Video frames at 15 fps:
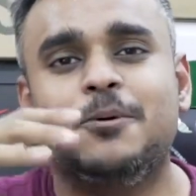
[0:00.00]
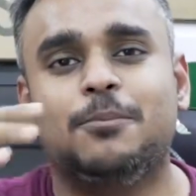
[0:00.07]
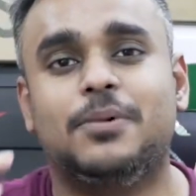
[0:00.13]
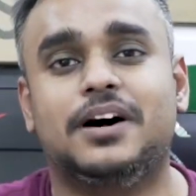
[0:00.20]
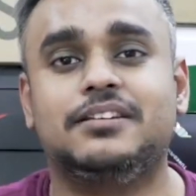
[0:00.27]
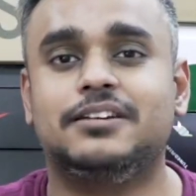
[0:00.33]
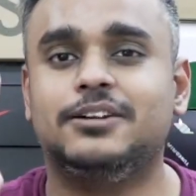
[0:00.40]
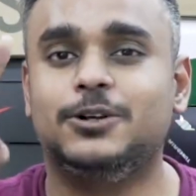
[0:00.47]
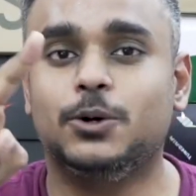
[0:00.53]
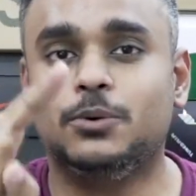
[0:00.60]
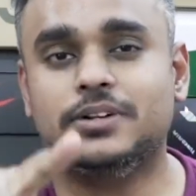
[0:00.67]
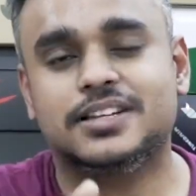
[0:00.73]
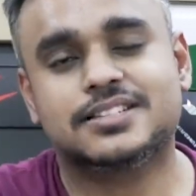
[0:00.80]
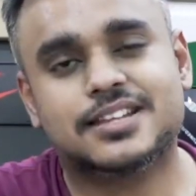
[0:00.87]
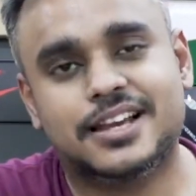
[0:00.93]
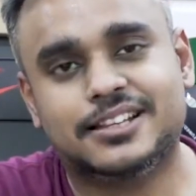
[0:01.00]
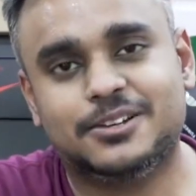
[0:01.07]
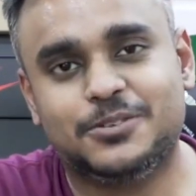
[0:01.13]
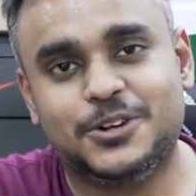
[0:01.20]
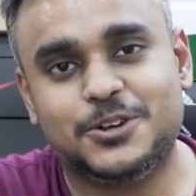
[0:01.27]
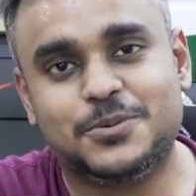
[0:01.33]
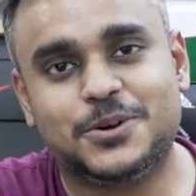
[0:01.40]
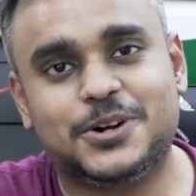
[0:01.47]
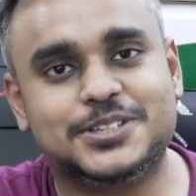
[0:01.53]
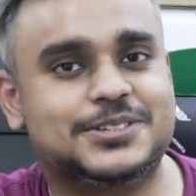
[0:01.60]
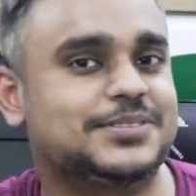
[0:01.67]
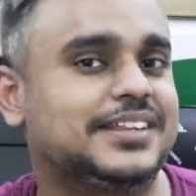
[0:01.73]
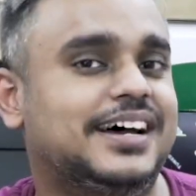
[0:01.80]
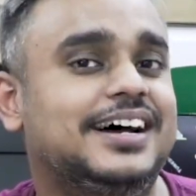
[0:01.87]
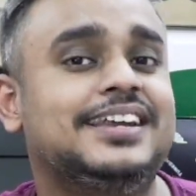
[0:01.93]
But don't dislike the video because
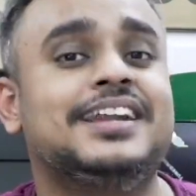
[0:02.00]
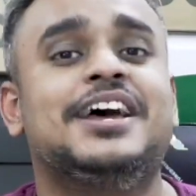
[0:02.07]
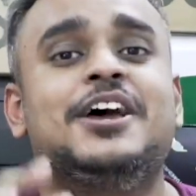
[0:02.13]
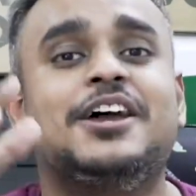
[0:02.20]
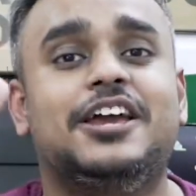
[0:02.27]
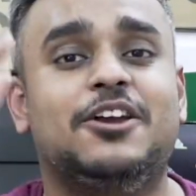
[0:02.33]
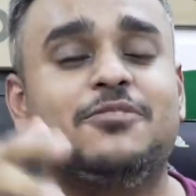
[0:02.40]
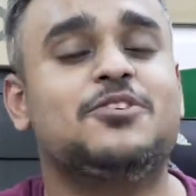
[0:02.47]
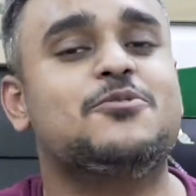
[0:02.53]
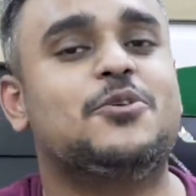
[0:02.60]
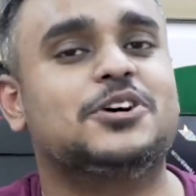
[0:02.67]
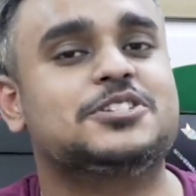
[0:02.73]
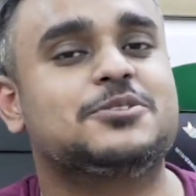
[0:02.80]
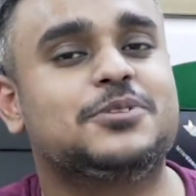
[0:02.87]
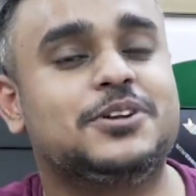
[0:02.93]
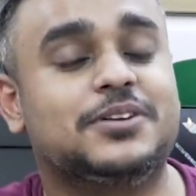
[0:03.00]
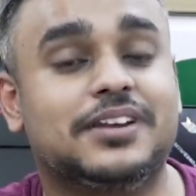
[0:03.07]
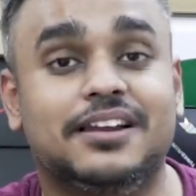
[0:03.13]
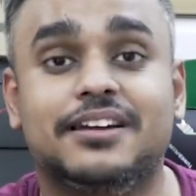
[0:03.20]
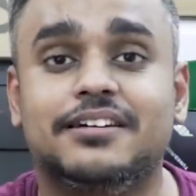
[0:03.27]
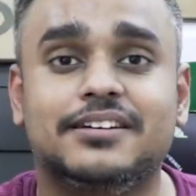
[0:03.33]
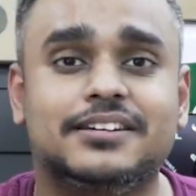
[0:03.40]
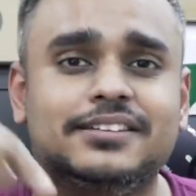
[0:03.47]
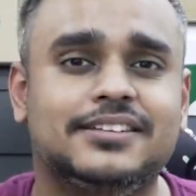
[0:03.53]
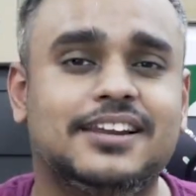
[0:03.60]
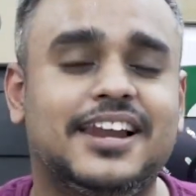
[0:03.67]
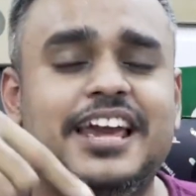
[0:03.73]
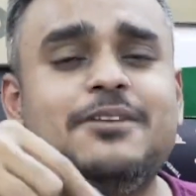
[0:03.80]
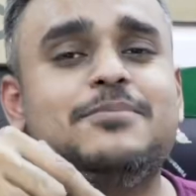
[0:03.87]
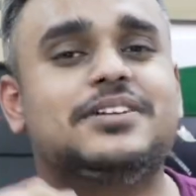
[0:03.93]
of that. If you watched the video till here, the
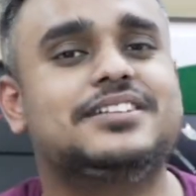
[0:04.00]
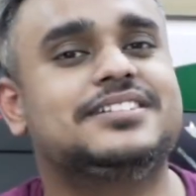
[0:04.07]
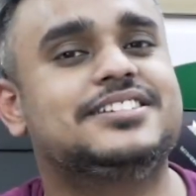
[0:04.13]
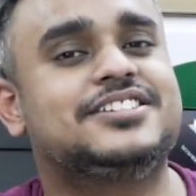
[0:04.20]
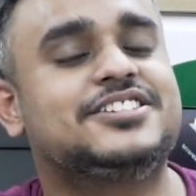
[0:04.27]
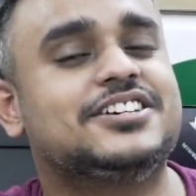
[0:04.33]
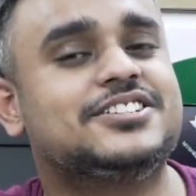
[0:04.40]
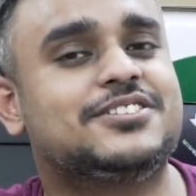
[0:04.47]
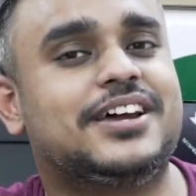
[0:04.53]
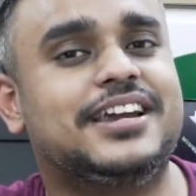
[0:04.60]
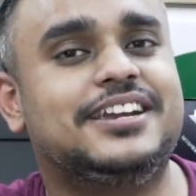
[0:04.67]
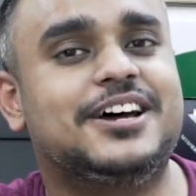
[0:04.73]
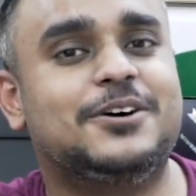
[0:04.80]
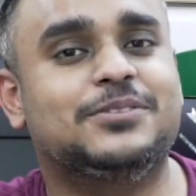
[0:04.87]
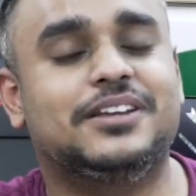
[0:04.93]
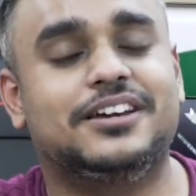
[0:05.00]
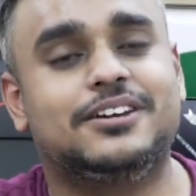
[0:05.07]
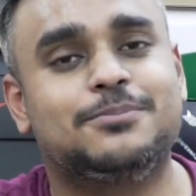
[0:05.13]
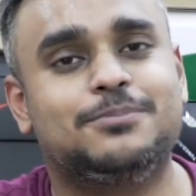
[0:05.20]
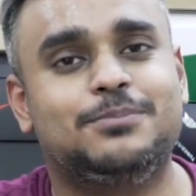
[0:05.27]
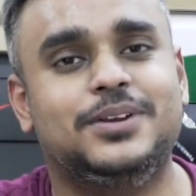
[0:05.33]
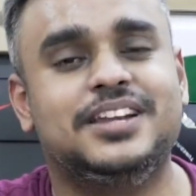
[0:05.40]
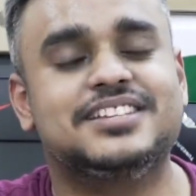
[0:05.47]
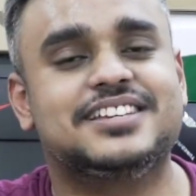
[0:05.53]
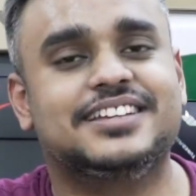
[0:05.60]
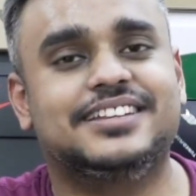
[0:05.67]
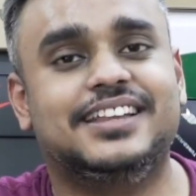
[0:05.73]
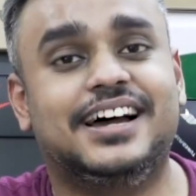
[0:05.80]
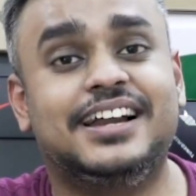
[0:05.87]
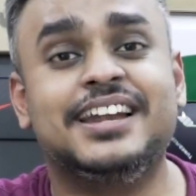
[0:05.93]
like button is just right down there. Please
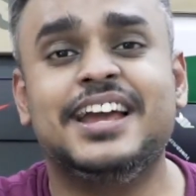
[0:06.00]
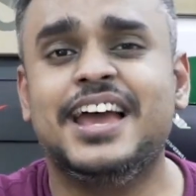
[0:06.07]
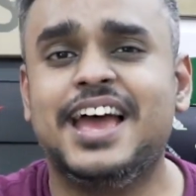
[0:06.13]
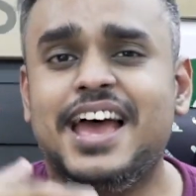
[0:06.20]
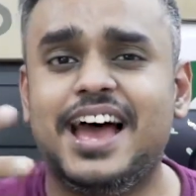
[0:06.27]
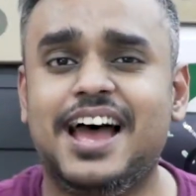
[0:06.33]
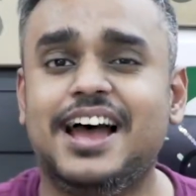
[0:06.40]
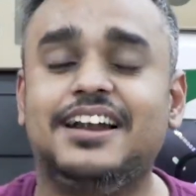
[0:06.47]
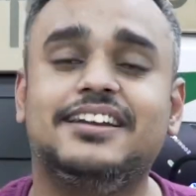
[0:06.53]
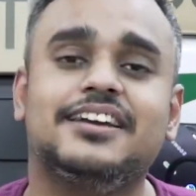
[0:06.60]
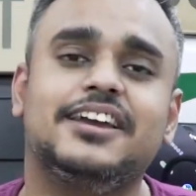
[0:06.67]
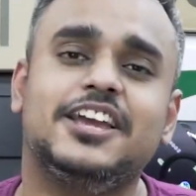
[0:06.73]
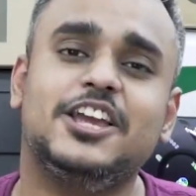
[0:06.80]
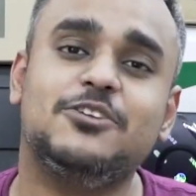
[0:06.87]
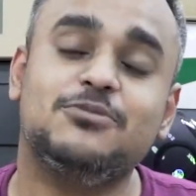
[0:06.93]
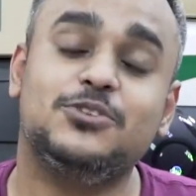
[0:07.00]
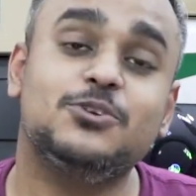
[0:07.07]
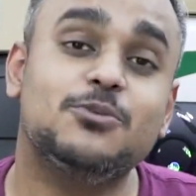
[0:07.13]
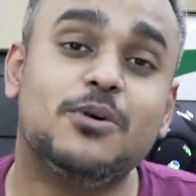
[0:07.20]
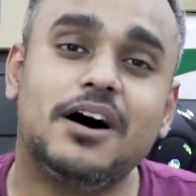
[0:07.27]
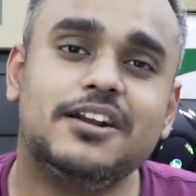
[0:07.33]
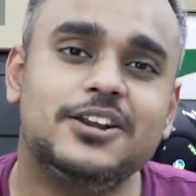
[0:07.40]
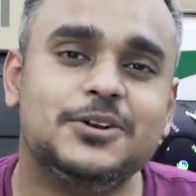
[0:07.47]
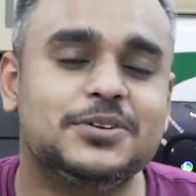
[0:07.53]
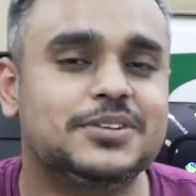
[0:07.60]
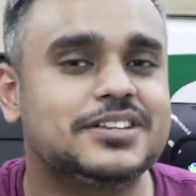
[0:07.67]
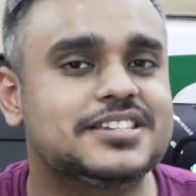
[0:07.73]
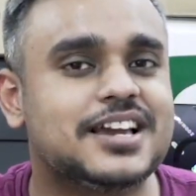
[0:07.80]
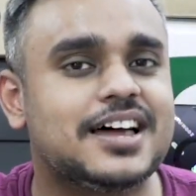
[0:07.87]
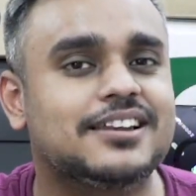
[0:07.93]
hit that. And if you are new to the
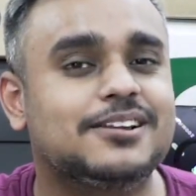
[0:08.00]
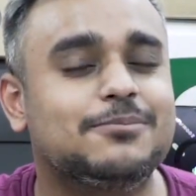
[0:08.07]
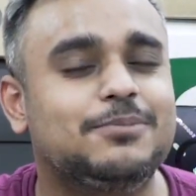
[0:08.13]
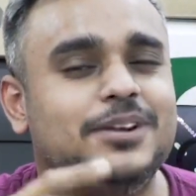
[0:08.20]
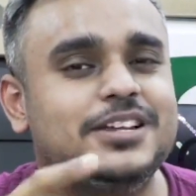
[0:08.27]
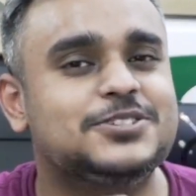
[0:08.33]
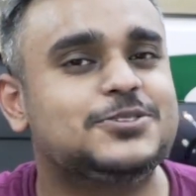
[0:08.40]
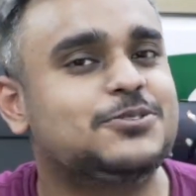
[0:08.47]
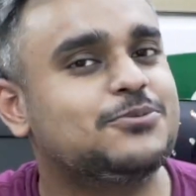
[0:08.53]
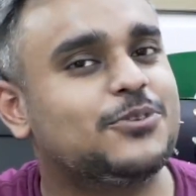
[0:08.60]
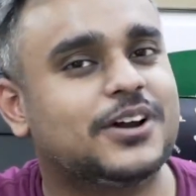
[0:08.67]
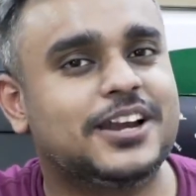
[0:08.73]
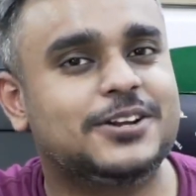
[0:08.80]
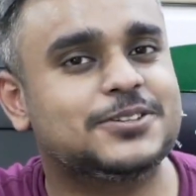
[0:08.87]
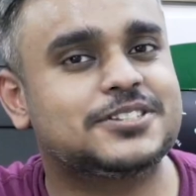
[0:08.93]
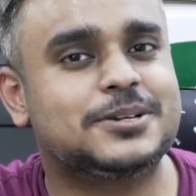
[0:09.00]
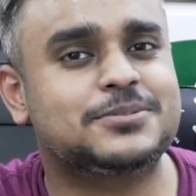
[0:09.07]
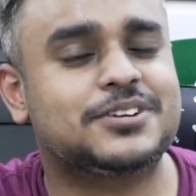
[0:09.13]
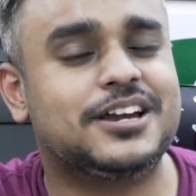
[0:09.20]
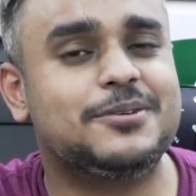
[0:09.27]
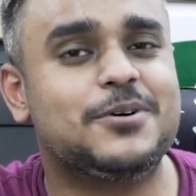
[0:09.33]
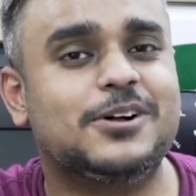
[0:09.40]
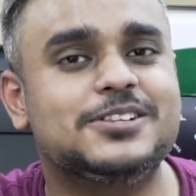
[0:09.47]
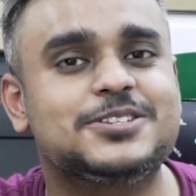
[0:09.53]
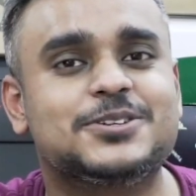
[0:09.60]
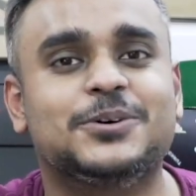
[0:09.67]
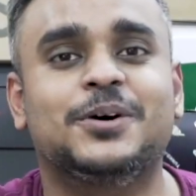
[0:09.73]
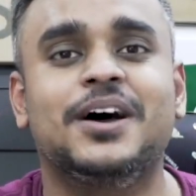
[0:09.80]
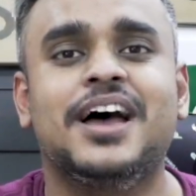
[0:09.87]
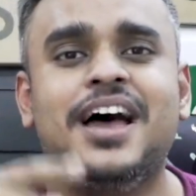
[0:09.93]
channel, please don't forget to subscribe
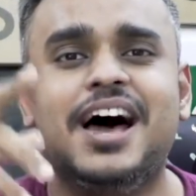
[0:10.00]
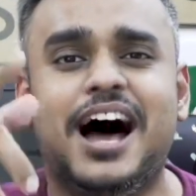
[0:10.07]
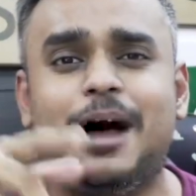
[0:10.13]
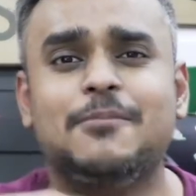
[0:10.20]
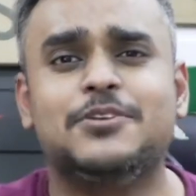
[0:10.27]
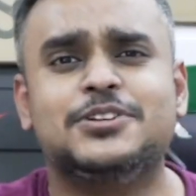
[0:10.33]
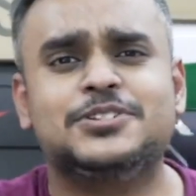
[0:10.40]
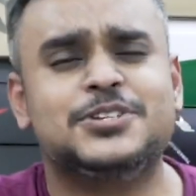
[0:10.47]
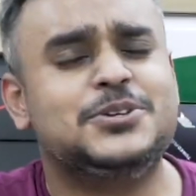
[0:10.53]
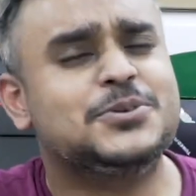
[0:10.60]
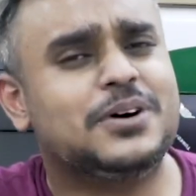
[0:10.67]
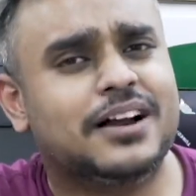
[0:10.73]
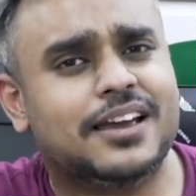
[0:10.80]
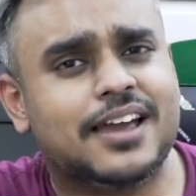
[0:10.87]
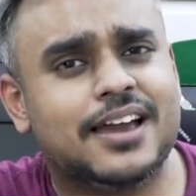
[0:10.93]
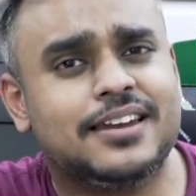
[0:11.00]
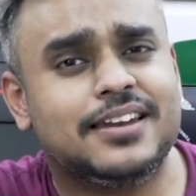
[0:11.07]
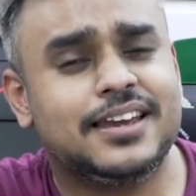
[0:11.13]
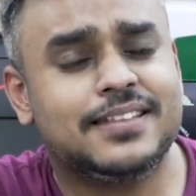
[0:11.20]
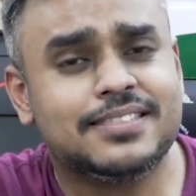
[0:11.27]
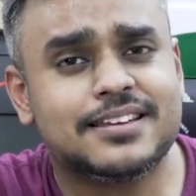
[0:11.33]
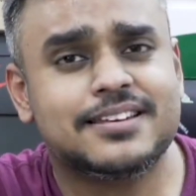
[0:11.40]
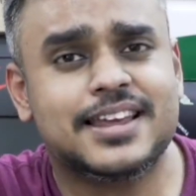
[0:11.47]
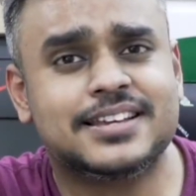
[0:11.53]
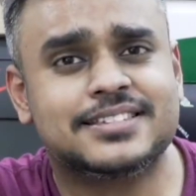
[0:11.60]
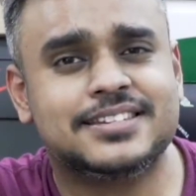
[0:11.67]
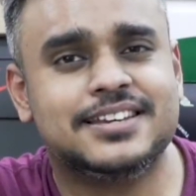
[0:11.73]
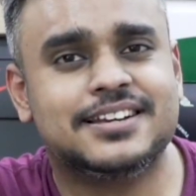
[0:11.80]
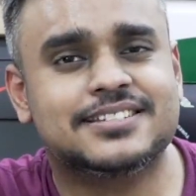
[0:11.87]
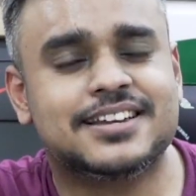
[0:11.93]
also. I'm going to see you again in the next
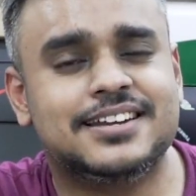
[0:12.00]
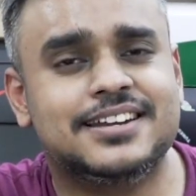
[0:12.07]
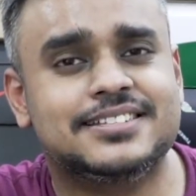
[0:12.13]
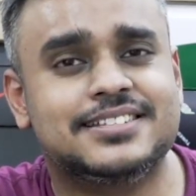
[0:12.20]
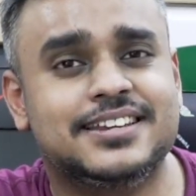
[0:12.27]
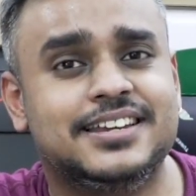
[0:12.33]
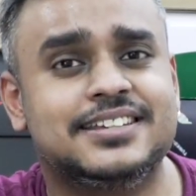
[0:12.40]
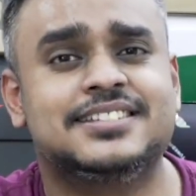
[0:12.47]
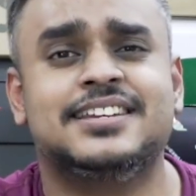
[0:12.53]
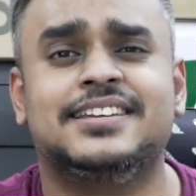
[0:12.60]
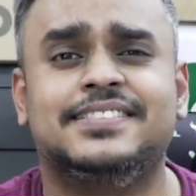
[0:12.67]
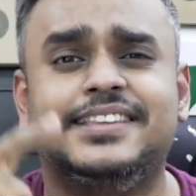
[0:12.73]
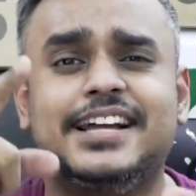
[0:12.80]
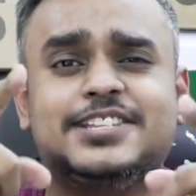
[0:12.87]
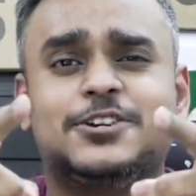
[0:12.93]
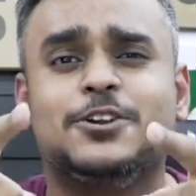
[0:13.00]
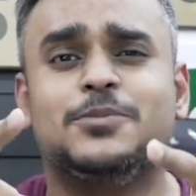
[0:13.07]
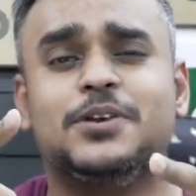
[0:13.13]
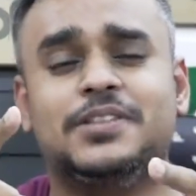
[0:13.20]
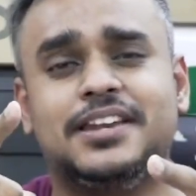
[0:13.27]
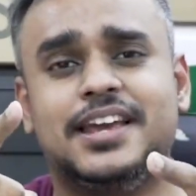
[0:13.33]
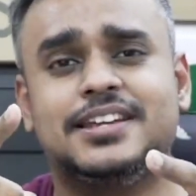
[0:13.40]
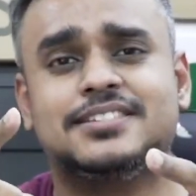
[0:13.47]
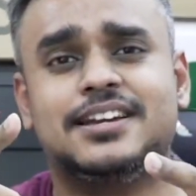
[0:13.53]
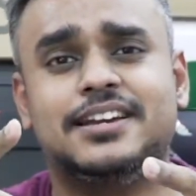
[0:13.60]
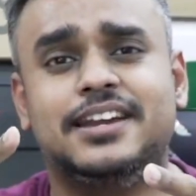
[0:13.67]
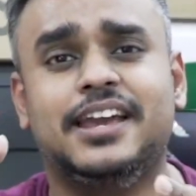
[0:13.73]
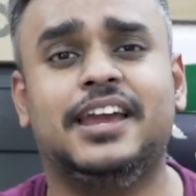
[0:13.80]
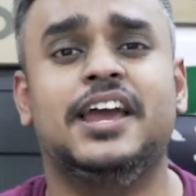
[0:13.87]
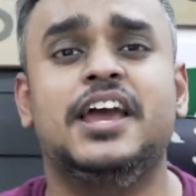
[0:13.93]
Sneaker Sunday series. That's going to be on the next
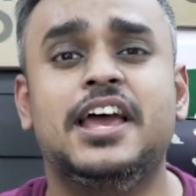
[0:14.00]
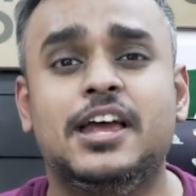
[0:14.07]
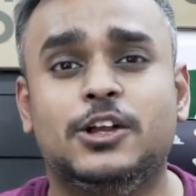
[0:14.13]
Sunday.